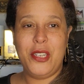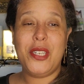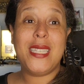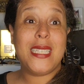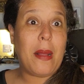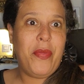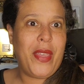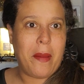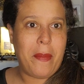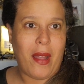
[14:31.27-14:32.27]
there's just
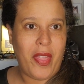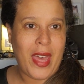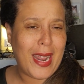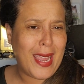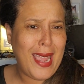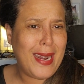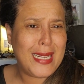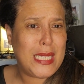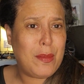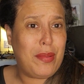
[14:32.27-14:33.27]
something about that. I can't
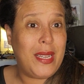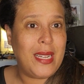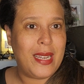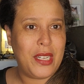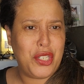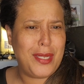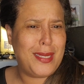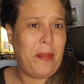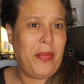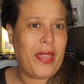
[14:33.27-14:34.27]
explain it. It's
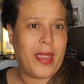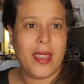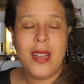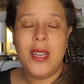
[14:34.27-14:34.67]
just something.